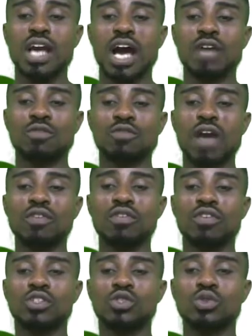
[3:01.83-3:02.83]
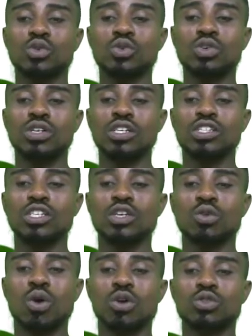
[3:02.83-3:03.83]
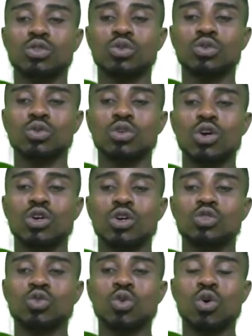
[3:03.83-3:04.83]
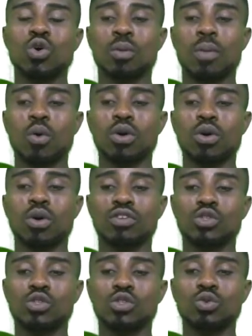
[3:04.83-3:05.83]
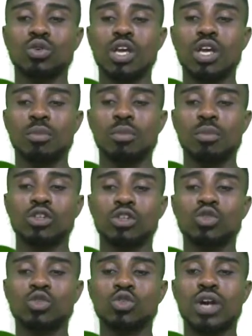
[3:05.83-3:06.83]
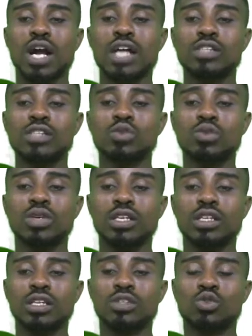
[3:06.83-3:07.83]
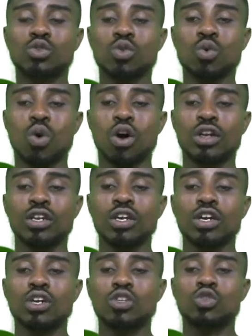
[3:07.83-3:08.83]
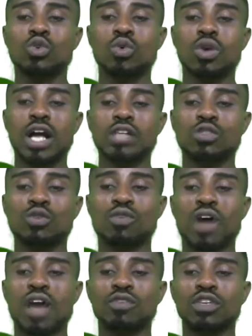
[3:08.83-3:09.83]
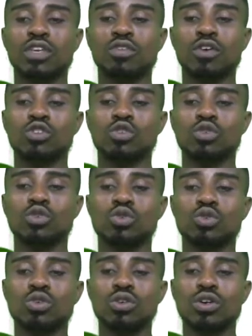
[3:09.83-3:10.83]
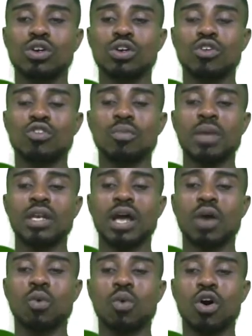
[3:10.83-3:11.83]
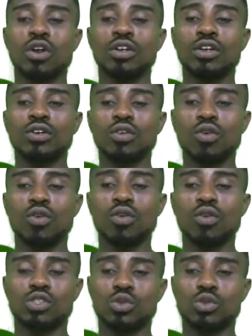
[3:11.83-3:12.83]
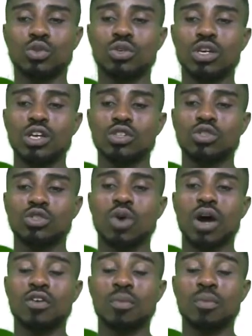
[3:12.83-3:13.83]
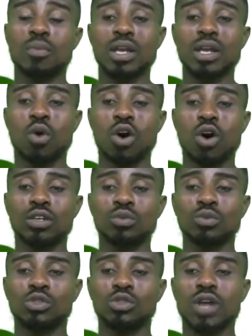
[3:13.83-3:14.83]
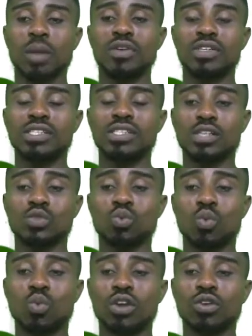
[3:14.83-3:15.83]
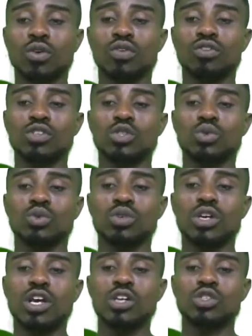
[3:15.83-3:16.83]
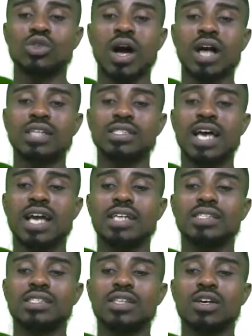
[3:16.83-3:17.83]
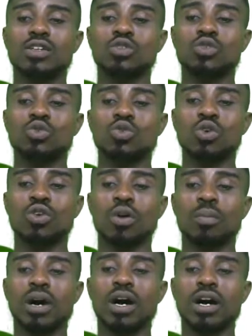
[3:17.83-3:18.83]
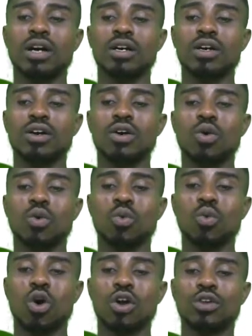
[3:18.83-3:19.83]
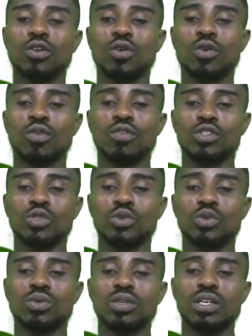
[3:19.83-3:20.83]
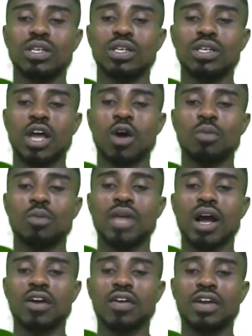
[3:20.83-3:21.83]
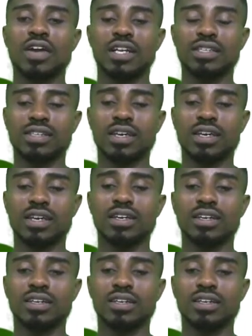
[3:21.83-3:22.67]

And 5 over 2 is equal to 2 whole number 1 over 2. Because 2 will cancel 2, 1. 2 will cancel 5 to give us 2. Remainder 1 over 2. So remainder 1, which will now be written as 1 over 2. So our answer is 2 whole number 1 over 2. That will be our correct answer here.